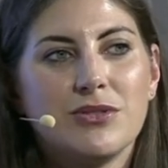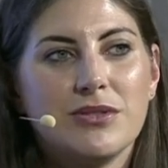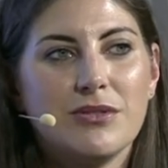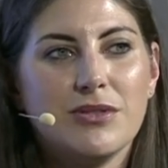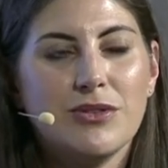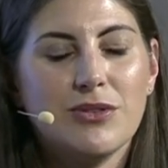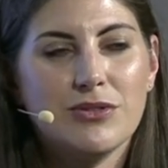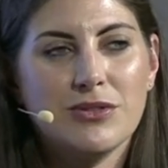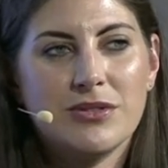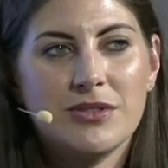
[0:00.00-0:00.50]

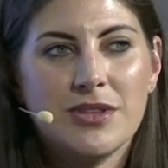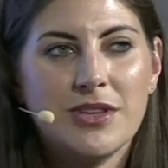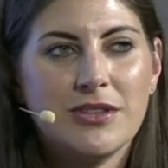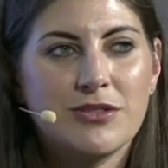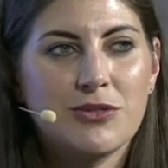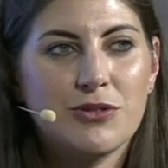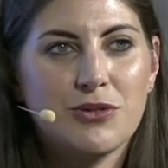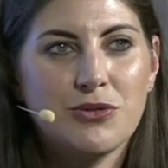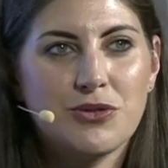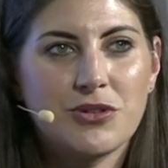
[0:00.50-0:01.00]
you see
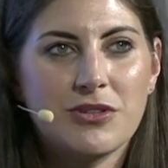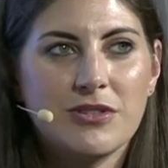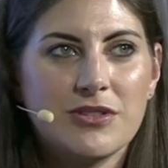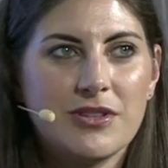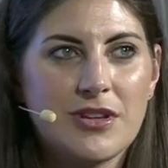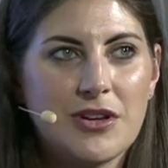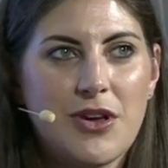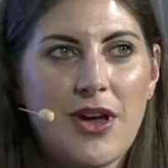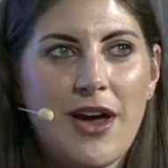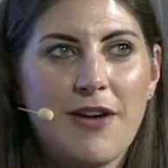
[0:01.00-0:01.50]
solutions
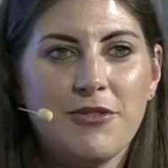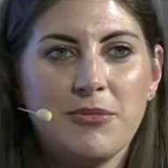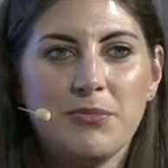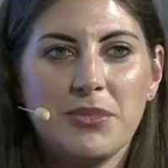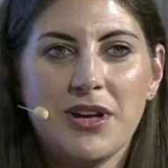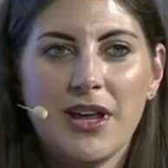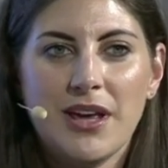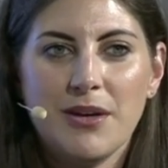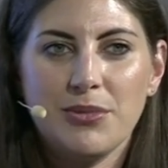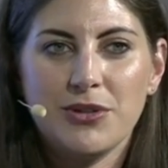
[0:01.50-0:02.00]
that you haven't
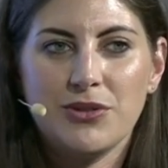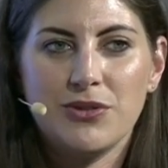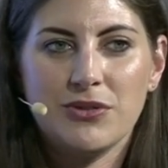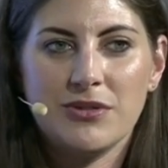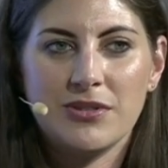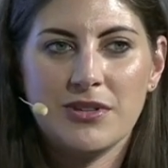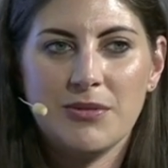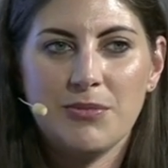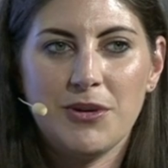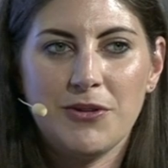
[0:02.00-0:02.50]
been able to
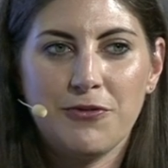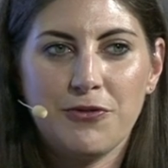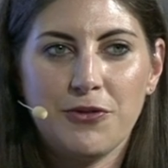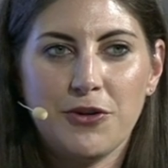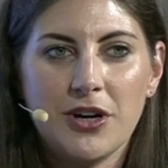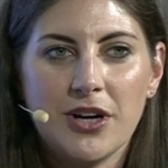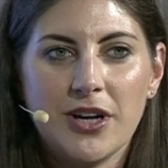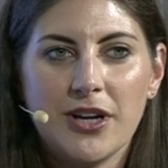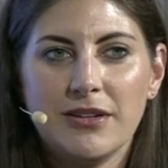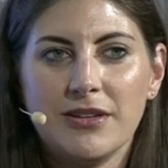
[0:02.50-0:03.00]
see
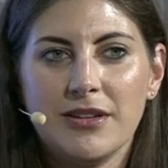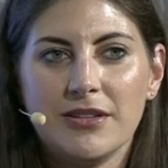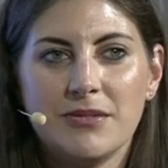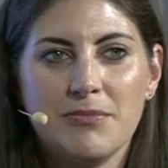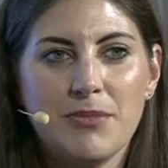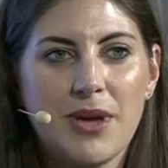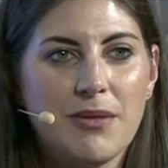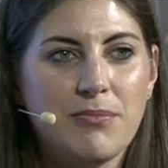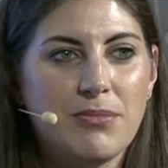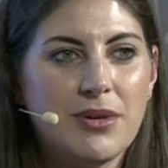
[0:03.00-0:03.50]
before, and this
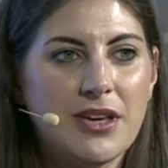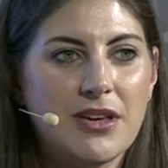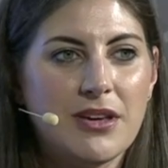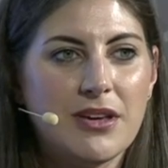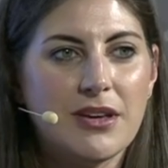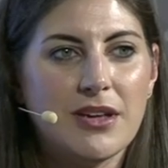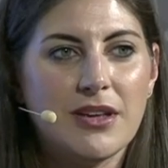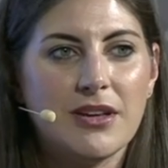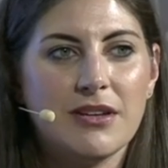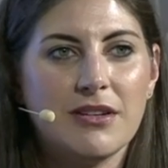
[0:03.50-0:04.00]
may be
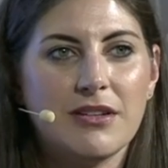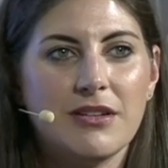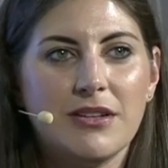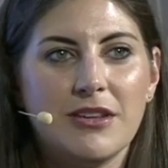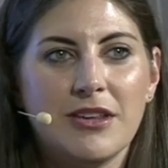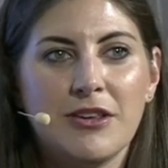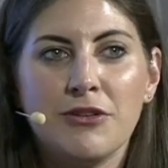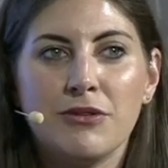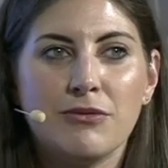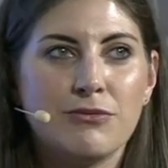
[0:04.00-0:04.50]
in the
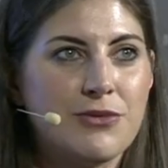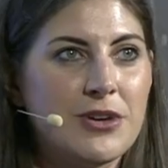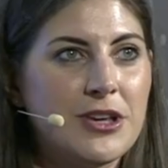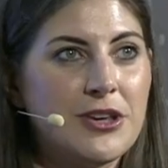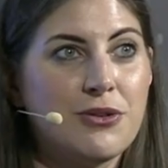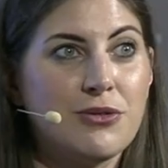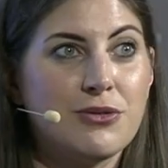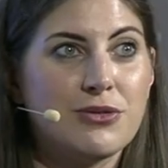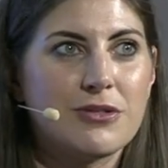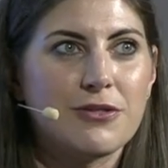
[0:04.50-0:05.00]

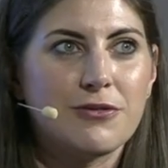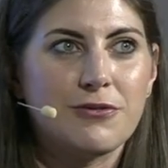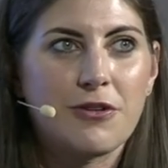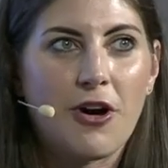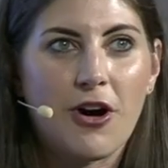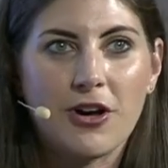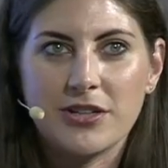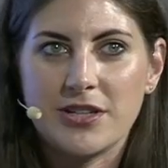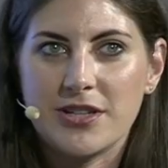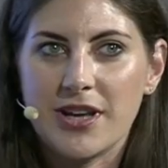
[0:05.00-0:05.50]
reuse of
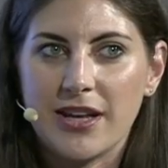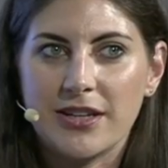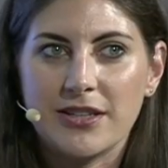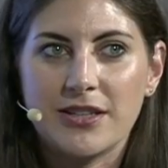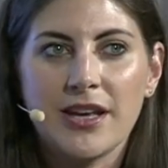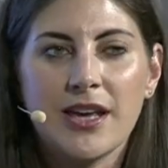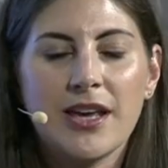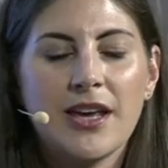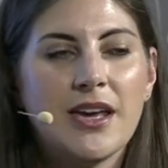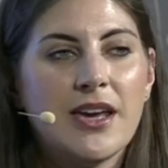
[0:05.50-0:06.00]

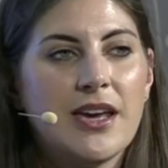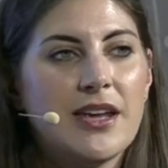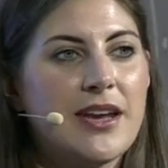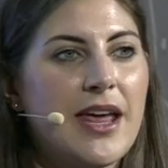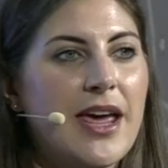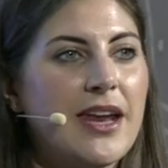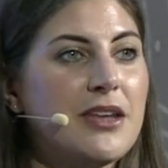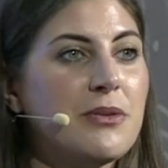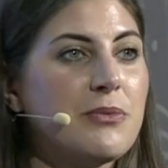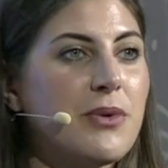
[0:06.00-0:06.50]
content. In
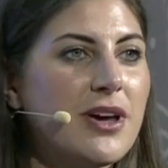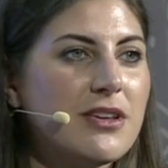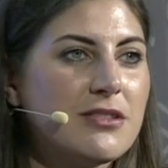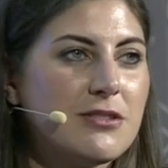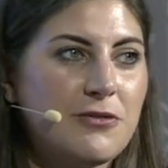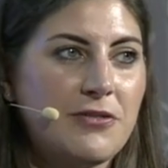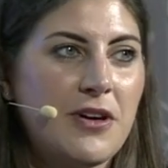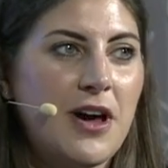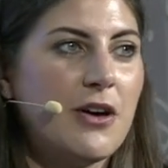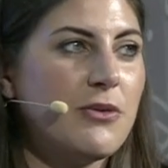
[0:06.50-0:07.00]
any ways
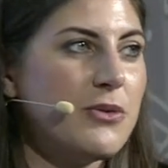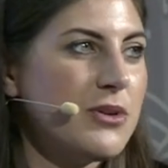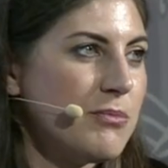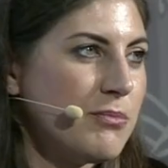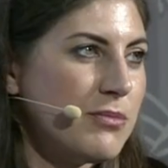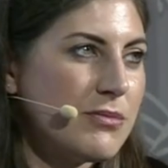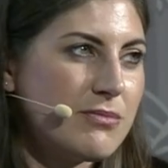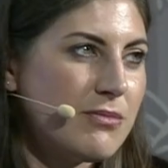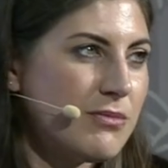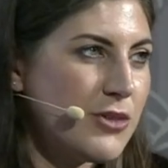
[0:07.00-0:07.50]
of how we
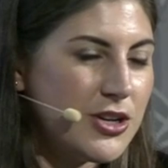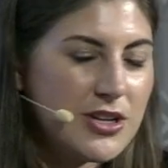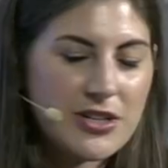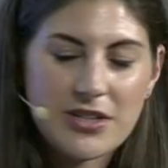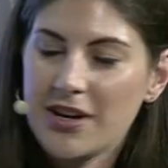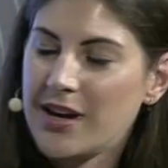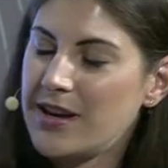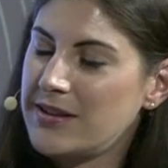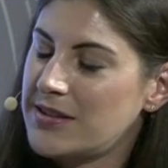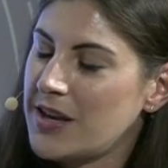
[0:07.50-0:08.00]

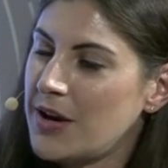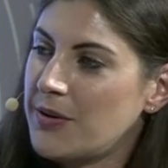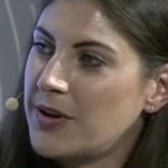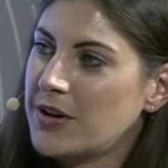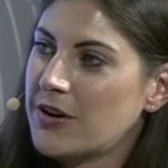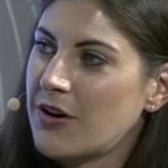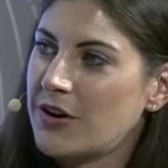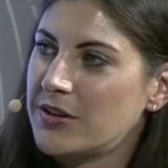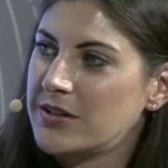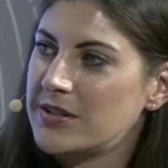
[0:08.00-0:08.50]
monetize
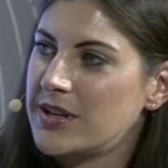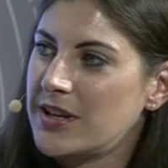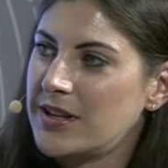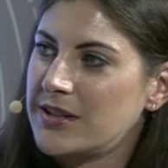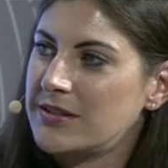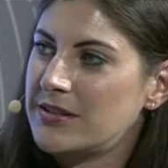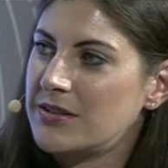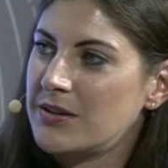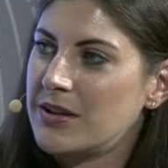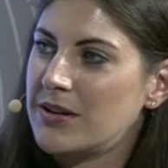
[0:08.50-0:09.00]
our
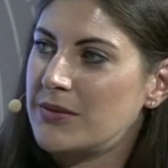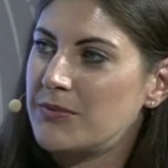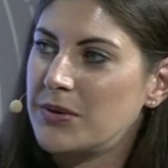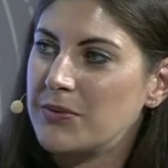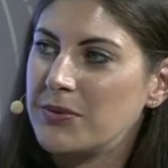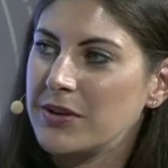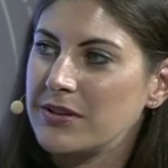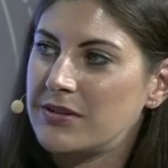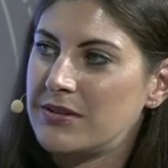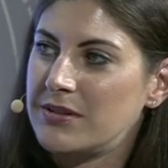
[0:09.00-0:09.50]
content, we
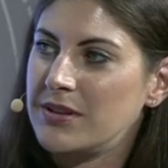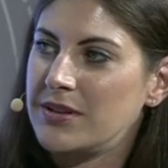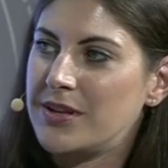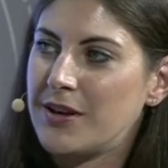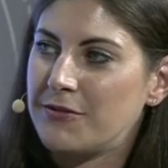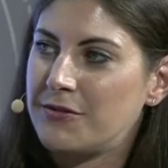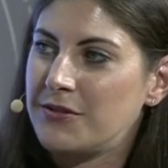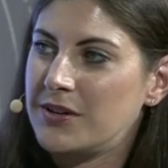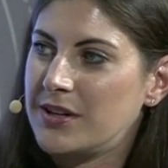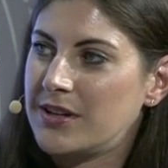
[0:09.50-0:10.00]
will see
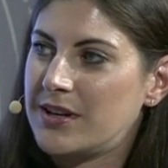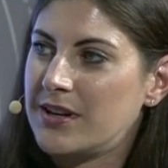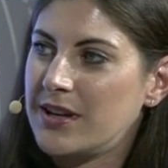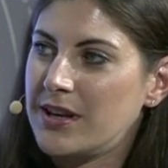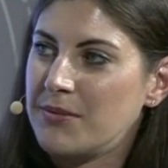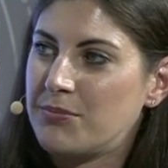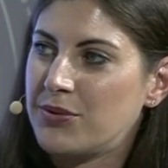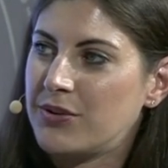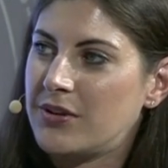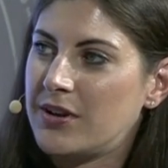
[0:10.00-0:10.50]

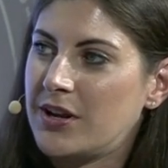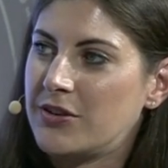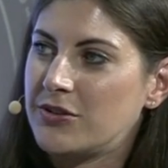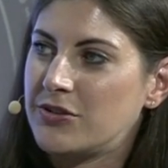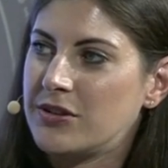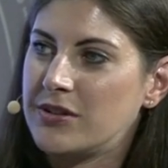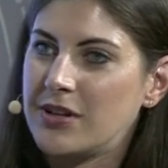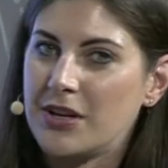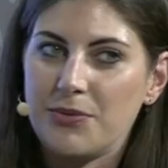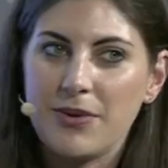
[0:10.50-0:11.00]
definitely
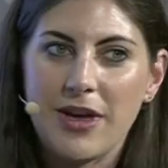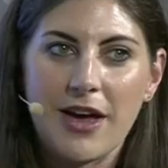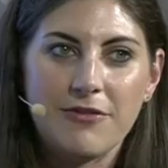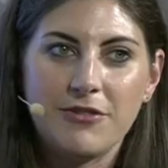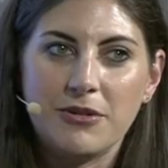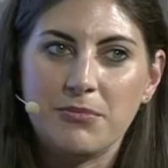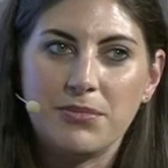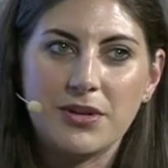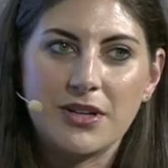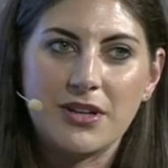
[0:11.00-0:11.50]
potential that we
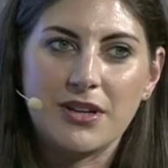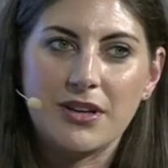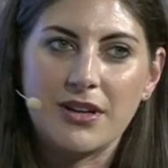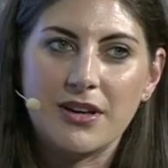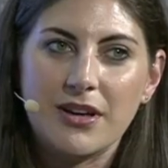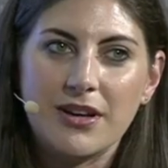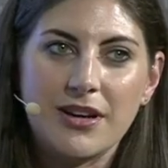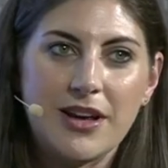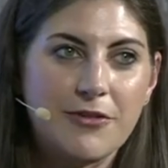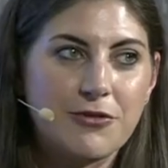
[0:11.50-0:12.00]
haven't been
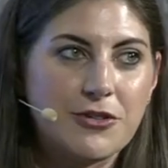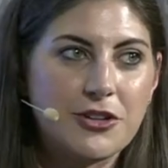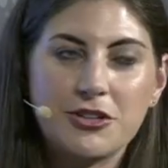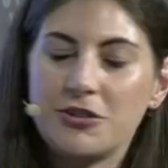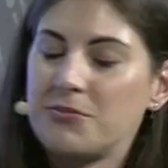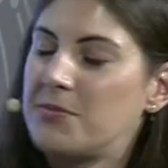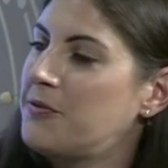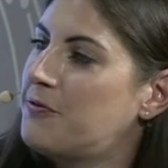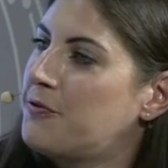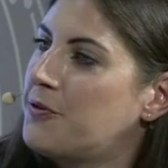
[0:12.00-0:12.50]

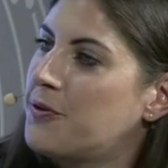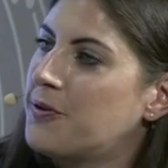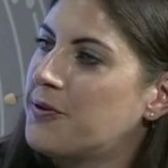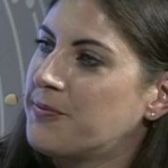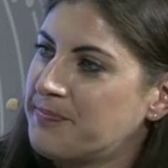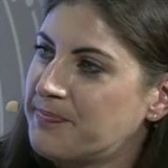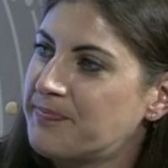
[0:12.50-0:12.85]
leveraged before.